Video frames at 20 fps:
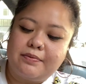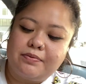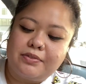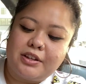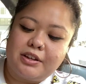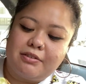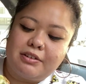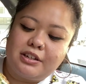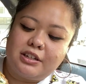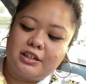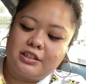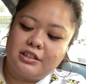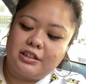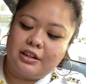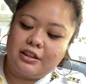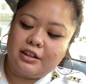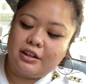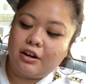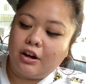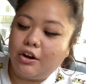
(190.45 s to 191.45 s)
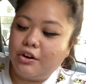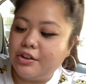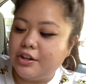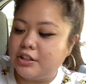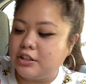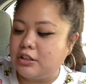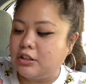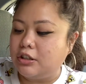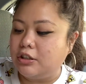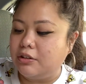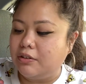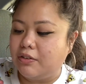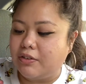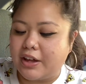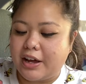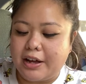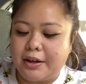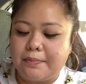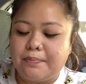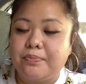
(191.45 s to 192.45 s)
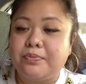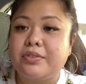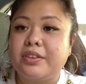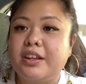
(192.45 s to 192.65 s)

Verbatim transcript: Didn't we touch anything? Oh, there's two of them.